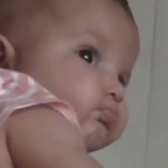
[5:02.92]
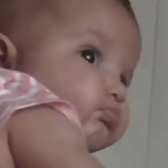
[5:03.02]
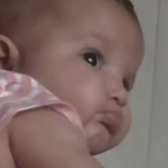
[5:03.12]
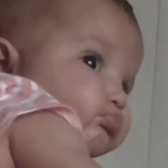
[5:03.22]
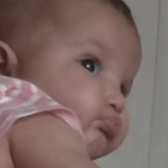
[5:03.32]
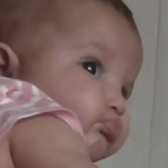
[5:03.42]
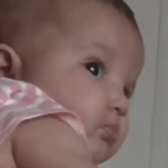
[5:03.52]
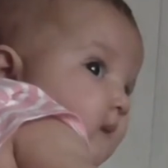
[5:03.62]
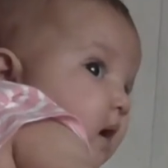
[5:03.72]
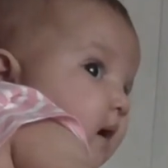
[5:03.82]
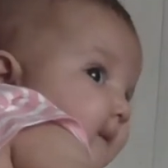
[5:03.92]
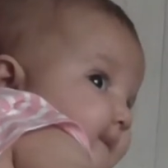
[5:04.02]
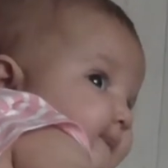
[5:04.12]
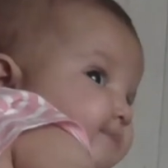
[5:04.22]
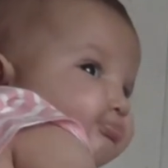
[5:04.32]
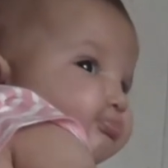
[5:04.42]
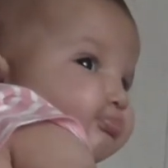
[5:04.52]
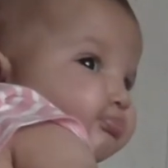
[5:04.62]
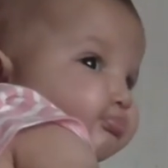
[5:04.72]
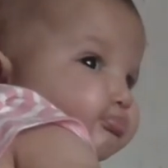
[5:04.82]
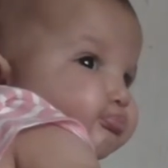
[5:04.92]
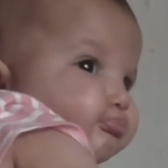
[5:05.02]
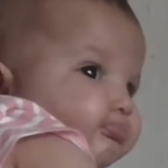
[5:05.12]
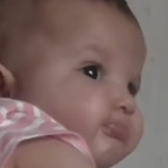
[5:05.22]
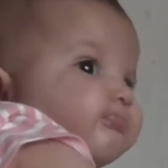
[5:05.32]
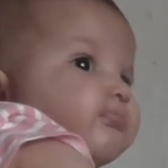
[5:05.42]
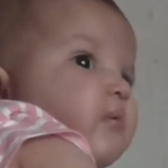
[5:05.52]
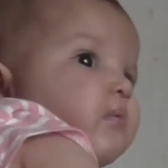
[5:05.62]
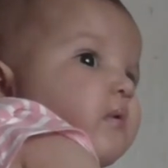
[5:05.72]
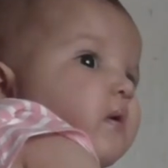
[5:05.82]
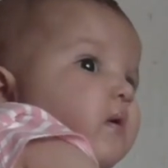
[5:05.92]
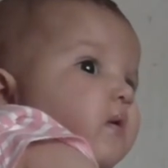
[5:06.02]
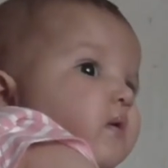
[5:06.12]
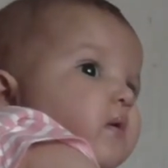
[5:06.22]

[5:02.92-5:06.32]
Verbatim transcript: yeah. I don't eat much.